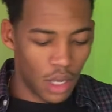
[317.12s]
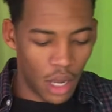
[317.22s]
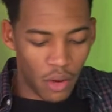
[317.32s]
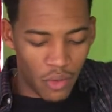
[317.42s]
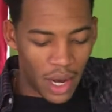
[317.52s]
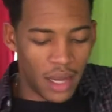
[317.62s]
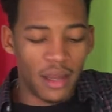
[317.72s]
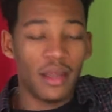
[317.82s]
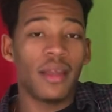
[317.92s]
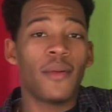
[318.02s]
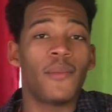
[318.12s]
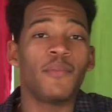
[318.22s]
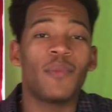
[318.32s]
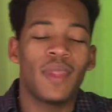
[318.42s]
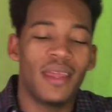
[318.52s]
All right,
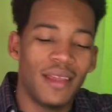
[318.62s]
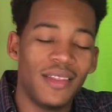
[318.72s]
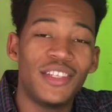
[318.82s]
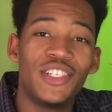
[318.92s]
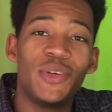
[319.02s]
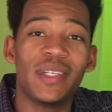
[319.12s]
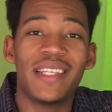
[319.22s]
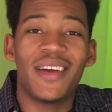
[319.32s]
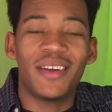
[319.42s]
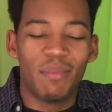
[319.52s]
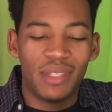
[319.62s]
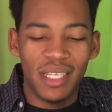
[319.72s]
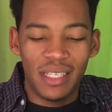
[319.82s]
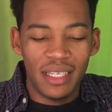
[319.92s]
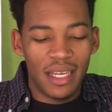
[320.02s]
the shoe is now
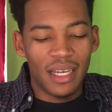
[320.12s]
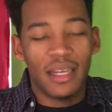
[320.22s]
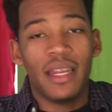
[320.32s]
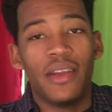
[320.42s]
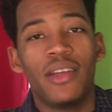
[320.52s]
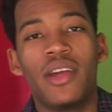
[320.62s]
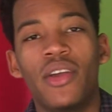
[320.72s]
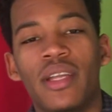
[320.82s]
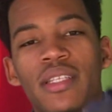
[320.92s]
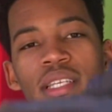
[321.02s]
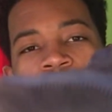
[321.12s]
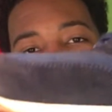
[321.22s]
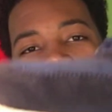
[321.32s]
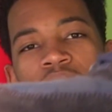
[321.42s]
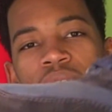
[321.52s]
completely done. Here you go, you can see it.